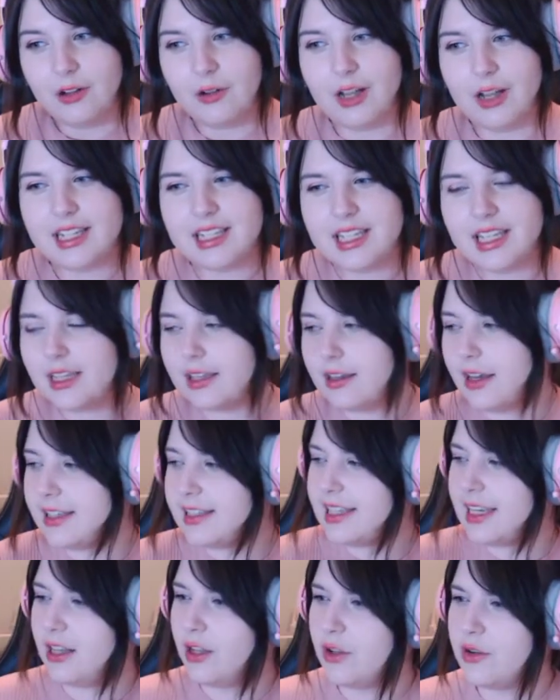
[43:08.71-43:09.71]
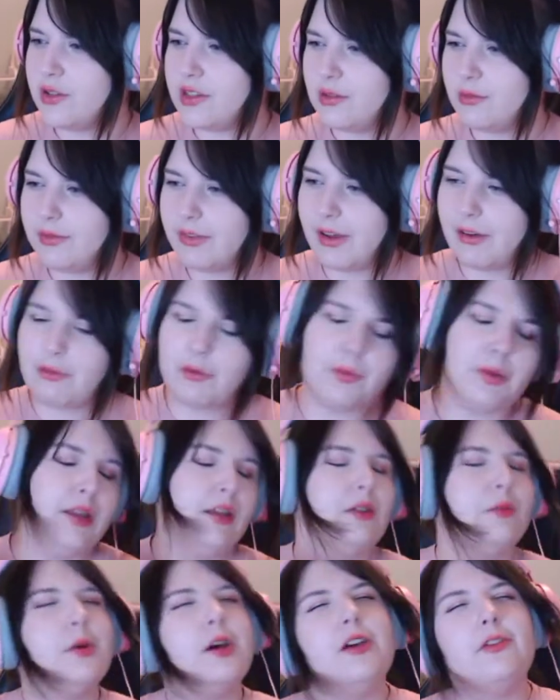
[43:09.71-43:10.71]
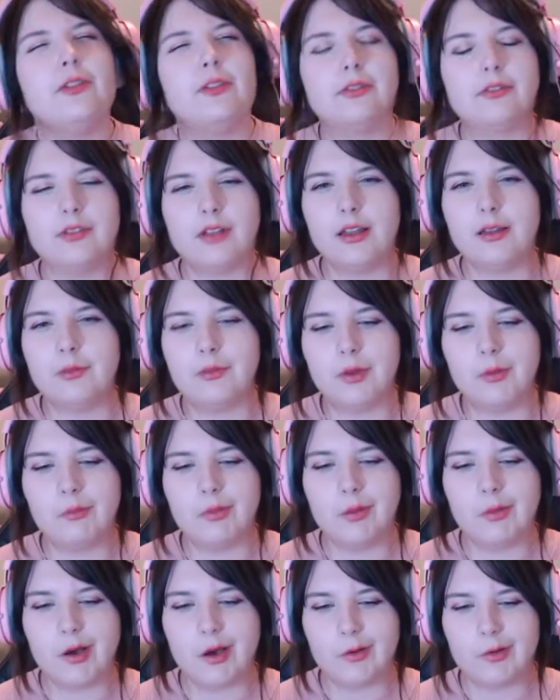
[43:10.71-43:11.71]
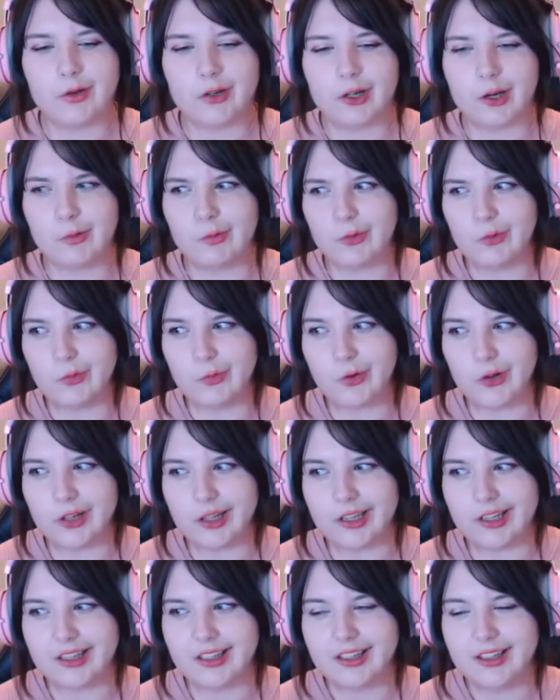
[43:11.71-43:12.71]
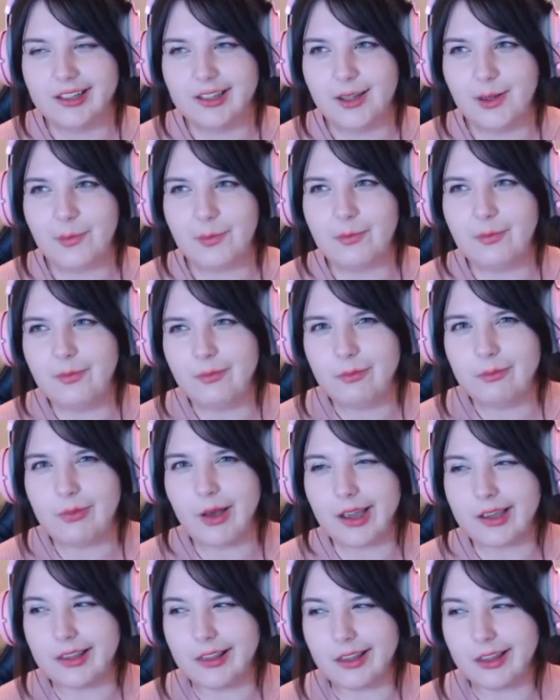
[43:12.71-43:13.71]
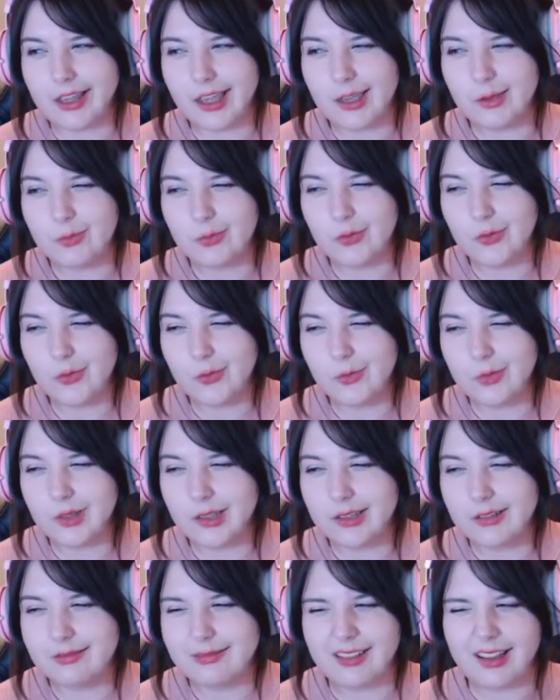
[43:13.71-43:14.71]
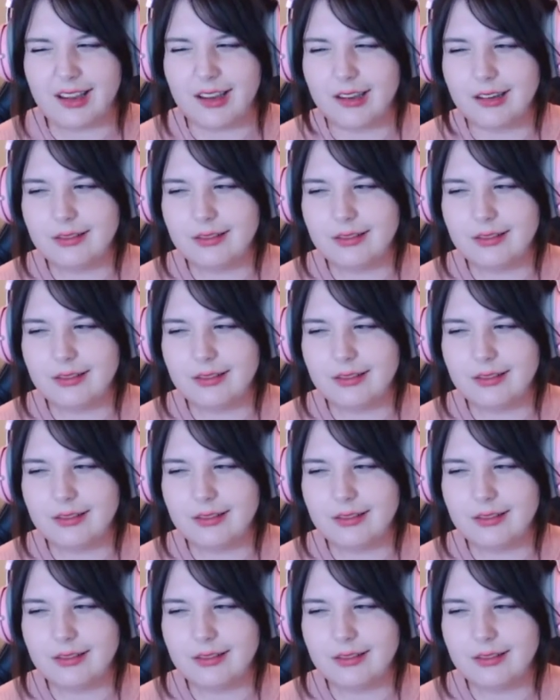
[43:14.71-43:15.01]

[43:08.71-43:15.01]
Well, I see, I say closer than we've ever been. I might have, there might have been a couple more, like, back in like, April, but, like,